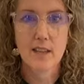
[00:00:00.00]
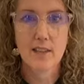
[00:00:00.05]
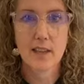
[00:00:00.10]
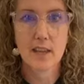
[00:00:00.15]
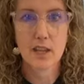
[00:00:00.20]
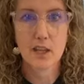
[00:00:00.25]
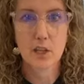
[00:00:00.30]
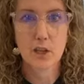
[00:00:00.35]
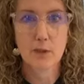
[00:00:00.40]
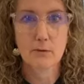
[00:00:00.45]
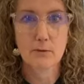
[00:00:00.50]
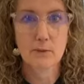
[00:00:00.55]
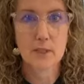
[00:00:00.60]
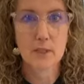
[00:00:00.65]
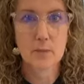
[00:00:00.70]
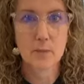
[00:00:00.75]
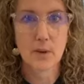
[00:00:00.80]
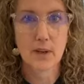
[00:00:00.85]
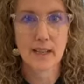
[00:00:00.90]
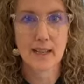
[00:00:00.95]
Thank you for
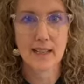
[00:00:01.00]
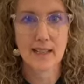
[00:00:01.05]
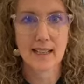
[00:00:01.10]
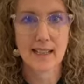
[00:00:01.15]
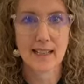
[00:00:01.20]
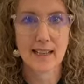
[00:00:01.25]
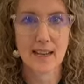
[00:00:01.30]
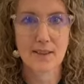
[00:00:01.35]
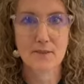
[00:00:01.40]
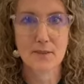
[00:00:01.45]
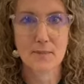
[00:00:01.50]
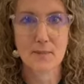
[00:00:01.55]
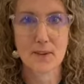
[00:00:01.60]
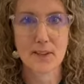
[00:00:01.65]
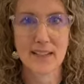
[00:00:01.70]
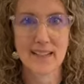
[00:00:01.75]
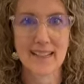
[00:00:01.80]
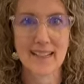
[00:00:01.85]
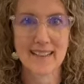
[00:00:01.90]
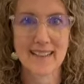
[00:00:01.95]
sprinkling,
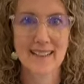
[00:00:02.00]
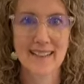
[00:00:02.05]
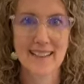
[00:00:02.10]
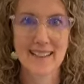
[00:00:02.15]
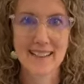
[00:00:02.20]
everybody.